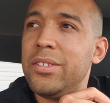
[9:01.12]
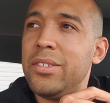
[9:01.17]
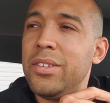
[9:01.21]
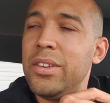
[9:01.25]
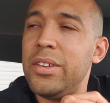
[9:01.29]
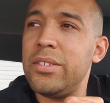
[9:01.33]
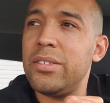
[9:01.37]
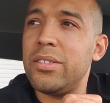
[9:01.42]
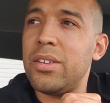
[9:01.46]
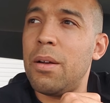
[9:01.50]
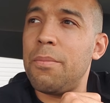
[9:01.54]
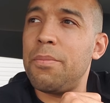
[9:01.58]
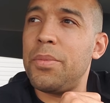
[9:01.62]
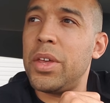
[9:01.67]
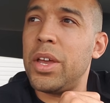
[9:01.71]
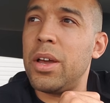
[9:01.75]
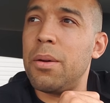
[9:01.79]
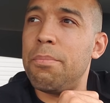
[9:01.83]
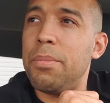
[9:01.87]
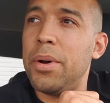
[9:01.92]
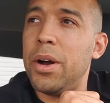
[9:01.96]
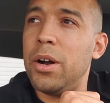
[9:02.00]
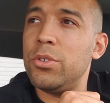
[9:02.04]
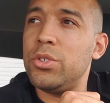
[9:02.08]
see something
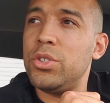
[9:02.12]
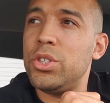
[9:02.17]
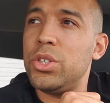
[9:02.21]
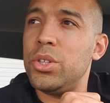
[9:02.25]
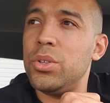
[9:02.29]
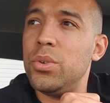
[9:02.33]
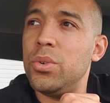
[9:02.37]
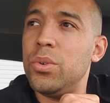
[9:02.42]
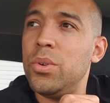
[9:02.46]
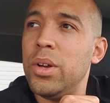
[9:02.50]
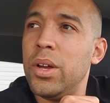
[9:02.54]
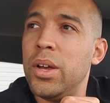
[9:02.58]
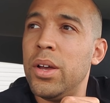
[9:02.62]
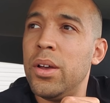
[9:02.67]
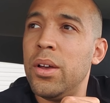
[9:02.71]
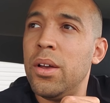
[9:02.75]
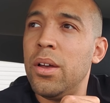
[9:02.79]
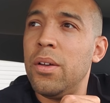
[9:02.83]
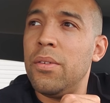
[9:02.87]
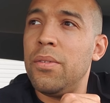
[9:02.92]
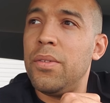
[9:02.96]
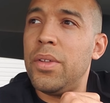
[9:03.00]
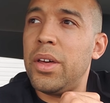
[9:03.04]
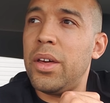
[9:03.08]
about you
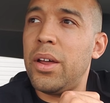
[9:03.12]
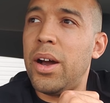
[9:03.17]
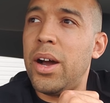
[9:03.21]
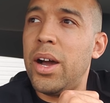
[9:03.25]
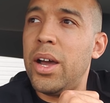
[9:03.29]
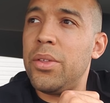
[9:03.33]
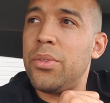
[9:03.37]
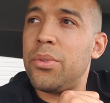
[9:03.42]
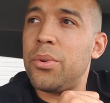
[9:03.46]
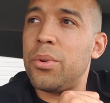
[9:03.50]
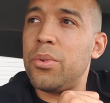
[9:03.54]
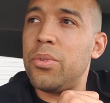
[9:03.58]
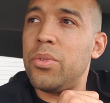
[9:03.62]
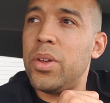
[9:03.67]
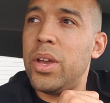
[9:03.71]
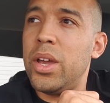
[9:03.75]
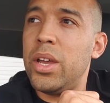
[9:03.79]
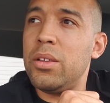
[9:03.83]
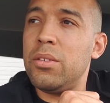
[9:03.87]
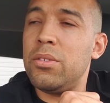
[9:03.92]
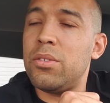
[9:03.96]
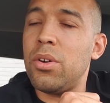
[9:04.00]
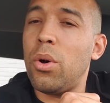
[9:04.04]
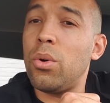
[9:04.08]
that either
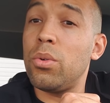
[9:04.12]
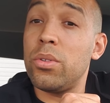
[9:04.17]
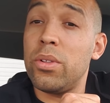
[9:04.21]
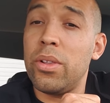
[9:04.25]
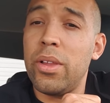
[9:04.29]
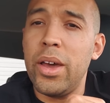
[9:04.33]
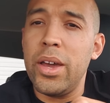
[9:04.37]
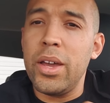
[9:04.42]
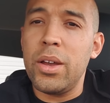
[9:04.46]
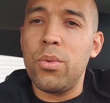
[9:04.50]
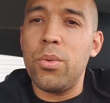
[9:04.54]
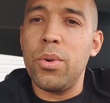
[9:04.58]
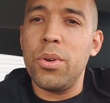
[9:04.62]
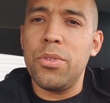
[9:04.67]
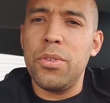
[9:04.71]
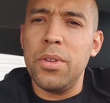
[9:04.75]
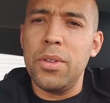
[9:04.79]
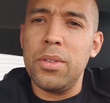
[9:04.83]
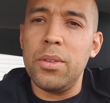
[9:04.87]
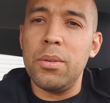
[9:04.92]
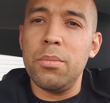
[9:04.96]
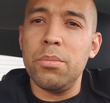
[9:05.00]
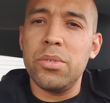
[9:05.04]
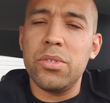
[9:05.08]
they don't like
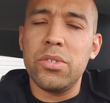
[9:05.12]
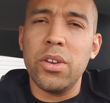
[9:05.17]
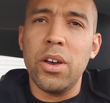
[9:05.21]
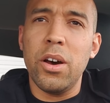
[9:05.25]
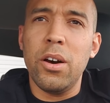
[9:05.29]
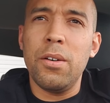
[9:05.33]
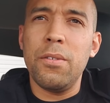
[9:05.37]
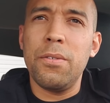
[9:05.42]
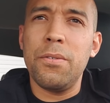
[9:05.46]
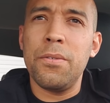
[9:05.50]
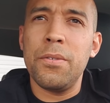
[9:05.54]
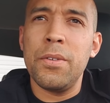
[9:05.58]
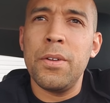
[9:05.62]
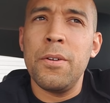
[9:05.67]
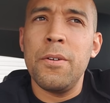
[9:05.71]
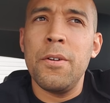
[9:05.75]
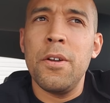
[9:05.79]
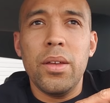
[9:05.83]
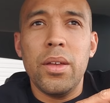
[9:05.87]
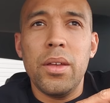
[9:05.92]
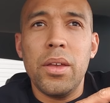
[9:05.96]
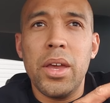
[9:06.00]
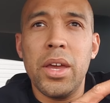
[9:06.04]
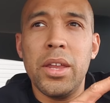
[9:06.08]
within themselves,
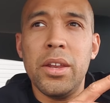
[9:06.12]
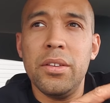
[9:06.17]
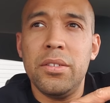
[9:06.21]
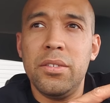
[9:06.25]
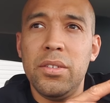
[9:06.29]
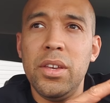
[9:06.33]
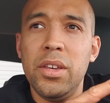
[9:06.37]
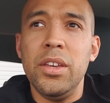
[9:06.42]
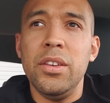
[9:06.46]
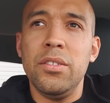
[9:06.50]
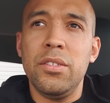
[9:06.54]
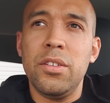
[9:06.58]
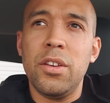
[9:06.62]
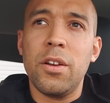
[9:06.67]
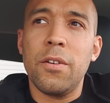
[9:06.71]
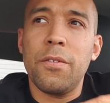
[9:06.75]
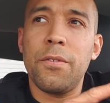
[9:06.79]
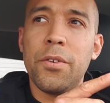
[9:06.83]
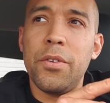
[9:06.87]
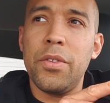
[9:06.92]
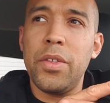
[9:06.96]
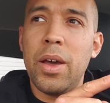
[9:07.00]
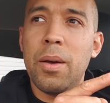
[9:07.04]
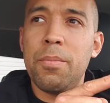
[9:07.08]
and it's easier
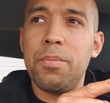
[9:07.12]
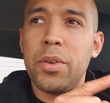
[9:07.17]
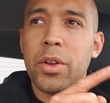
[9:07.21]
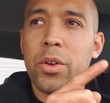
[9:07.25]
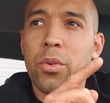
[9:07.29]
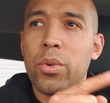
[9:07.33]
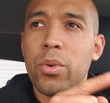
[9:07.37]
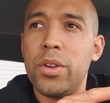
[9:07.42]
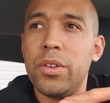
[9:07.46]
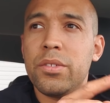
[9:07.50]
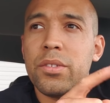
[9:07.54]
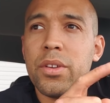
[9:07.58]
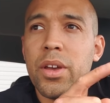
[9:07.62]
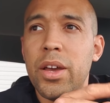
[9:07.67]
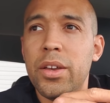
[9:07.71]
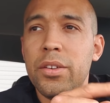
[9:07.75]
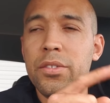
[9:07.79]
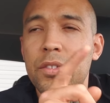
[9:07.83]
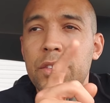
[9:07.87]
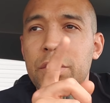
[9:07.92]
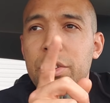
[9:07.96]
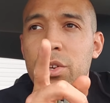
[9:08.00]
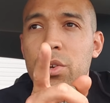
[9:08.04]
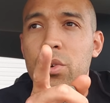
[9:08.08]
for them to
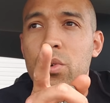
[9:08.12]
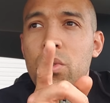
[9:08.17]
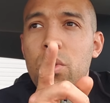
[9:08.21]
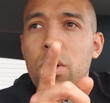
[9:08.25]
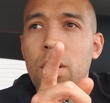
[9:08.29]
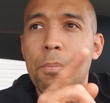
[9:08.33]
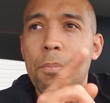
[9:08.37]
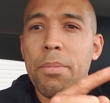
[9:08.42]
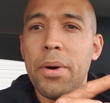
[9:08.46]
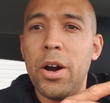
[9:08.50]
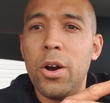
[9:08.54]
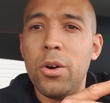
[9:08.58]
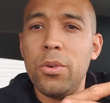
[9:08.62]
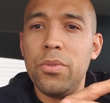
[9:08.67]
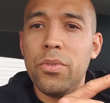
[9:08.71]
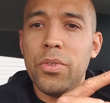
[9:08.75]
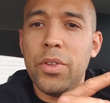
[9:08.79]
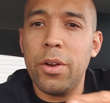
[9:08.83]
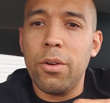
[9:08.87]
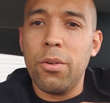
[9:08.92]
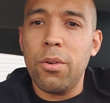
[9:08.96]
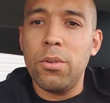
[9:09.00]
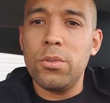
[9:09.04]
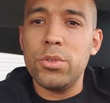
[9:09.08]
criticize you about
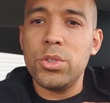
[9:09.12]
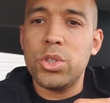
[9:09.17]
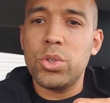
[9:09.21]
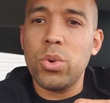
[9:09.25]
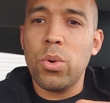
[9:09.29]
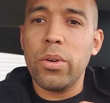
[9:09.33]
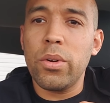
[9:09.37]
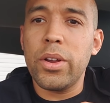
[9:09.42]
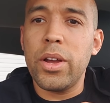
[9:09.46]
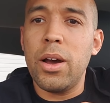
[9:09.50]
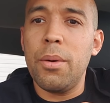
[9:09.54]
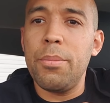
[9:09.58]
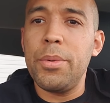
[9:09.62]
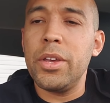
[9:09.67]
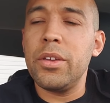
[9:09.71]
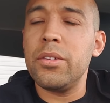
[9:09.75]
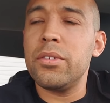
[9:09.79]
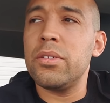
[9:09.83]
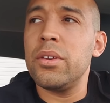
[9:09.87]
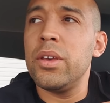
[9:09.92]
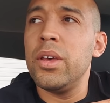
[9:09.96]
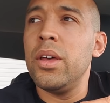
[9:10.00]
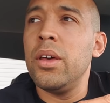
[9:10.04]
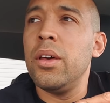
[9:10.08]
their own
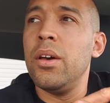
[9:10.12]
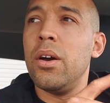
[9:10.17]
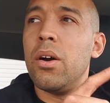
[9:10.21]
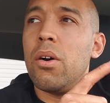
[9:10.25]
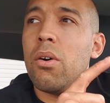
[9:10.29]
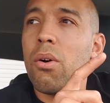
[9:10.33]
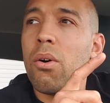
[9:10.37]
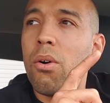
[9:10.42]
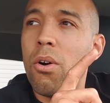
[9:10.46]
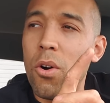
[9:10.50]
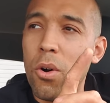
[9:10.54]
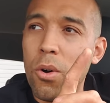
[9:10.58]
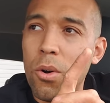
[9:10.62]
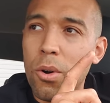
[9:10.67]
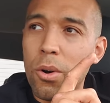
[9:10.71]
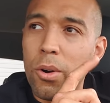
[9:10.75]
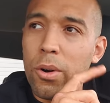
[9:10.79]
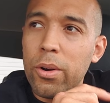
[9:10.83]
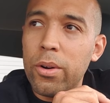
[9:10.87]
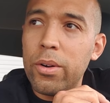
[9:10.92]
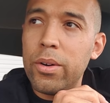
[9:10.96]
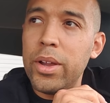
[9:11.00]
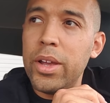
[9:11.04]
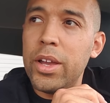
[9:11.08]
shortcomings,
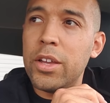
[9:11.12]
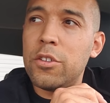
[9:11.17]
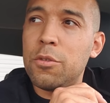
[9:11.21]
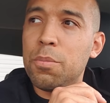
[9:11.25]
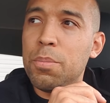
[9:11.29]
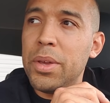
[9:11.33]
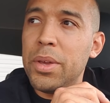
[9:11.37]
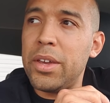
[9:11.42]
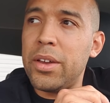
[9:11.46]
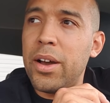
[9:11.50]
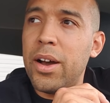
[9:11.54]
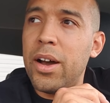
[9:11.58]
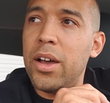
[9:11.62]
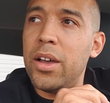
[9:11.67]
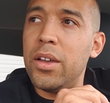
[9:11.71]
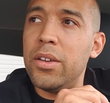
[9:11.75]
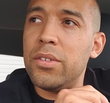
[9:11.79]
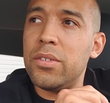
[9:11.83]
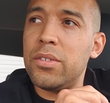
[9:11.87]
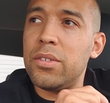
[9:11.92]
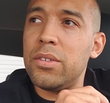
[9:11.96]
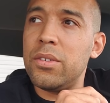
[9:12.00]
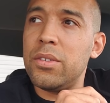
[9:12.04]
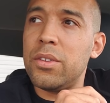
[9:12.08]
or it's
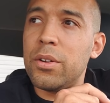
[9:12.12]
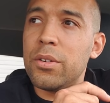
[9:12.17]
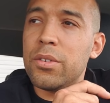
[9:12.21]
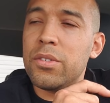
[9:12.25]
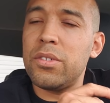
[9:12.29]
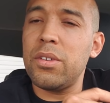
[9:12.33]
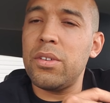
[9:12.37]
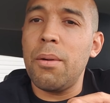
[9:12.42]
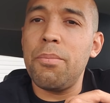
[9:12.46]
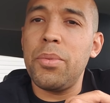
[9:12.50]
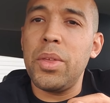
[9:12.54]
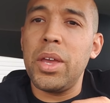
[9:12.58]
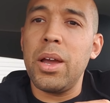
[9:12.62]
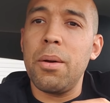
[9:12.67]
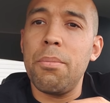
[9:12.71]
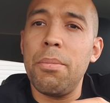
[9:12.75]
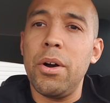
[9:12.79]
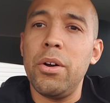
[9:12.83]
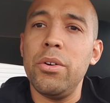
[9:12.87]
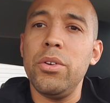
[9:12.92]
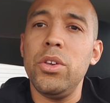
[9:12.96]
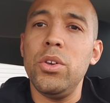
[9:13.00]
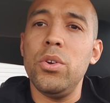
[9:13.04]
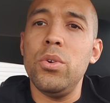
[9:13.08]
because there's something
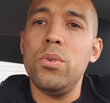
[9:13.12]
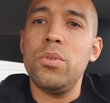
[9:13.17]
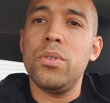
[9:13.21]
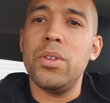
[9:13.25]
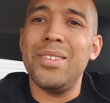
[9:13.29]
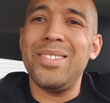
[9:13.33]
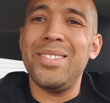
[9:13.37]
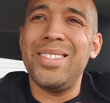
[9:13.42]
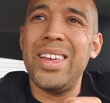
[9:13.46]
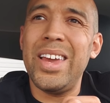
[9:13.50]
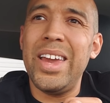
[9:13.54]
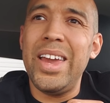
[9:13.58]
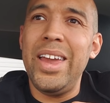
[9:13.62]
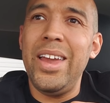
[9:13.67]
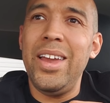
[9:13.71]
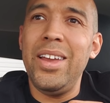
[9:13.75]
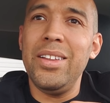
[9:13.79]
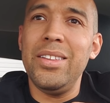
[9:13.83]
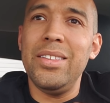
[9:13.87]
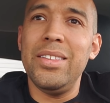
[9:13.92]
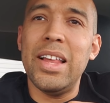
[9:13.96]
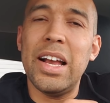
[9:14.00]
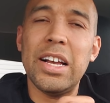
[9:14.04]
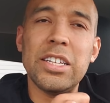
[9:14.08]
about you that they
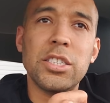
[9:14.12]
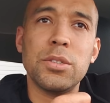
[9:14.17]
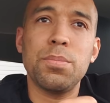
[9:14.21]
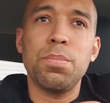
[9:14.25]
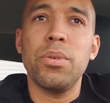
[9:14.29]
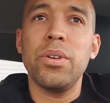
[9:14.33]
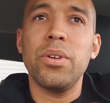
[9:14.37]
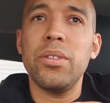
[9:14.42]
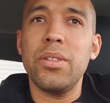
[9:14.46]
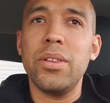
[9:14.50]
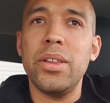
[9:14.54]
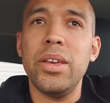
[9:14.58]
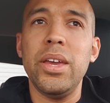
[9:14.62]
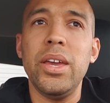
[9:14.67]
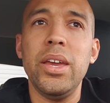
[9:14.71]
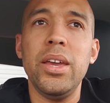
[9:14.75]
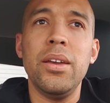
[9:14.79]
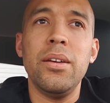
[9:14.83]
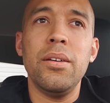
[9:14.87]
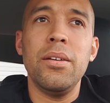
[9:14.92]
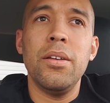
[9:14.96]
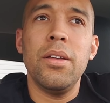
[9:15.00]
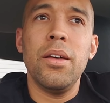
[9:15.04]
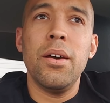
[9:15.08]

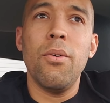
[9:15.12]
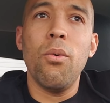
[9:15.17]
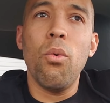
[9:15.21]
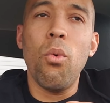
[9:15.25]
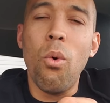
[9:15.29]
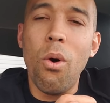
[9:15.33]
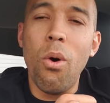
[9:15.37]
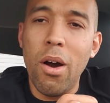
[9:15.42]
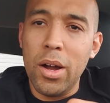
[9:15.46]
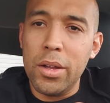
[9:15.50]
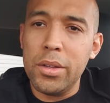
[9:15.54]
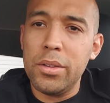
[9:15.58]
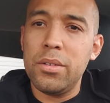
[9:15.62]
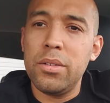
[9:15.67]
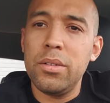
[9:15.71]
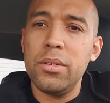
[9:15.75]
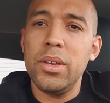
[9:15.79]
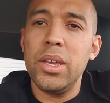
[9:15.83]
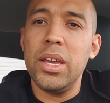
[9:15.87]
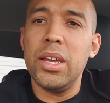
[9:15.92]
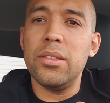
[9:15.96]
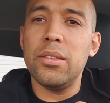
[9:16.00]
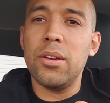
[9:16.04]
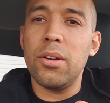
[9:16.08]
desperately
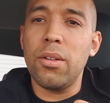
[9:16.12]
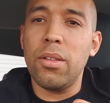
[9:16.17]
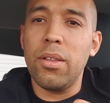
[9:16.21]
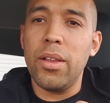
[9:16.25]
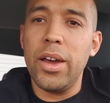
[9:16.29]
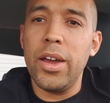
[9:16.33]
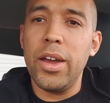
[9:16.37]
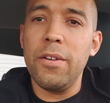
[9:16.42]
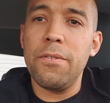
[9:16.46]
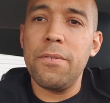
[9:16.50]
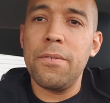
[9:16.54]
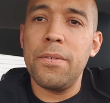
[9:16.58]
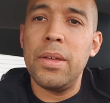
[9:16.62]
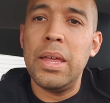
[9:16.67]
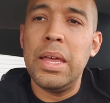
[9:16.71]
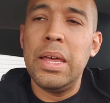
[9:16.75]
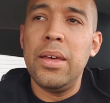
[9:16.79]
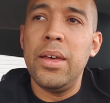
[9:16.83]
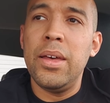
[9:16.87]
want in their life.